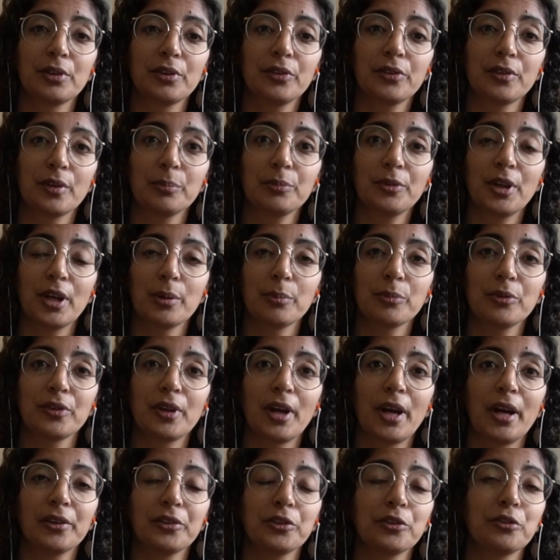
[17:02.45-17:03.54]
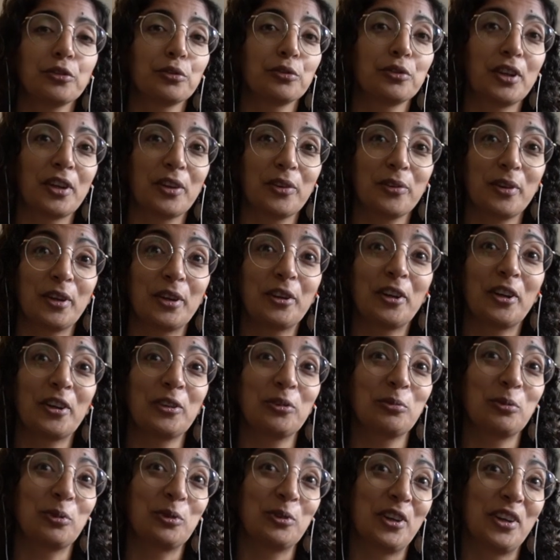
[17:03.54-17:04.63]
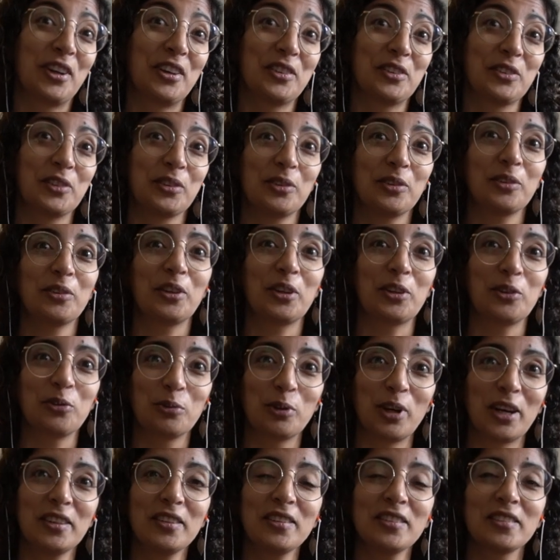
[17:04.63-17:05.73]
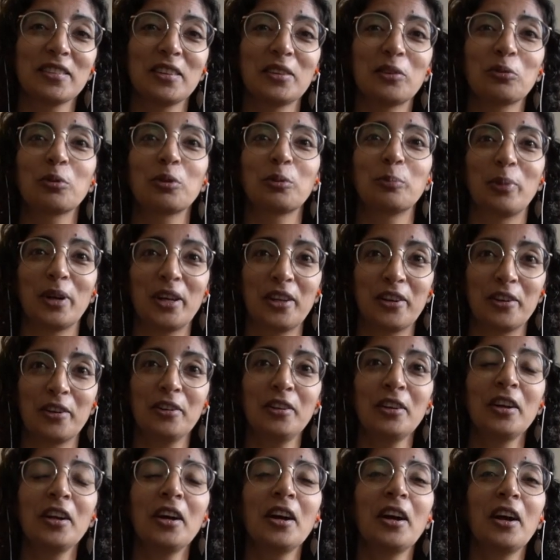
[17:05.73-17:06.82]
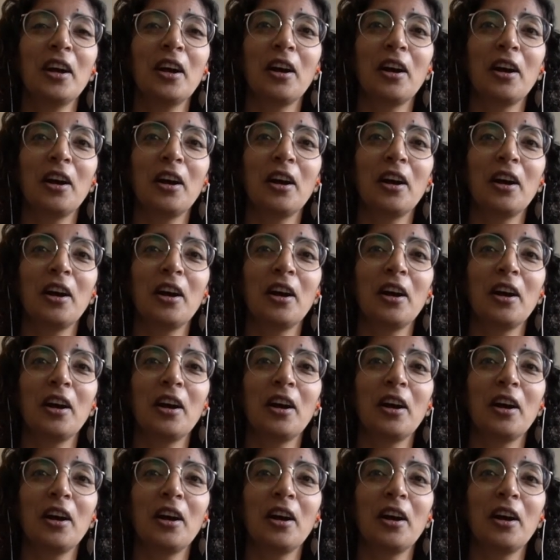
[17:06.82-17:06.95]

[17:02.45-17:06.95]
this sometimes the attitude that thank God we're not the US and we're better.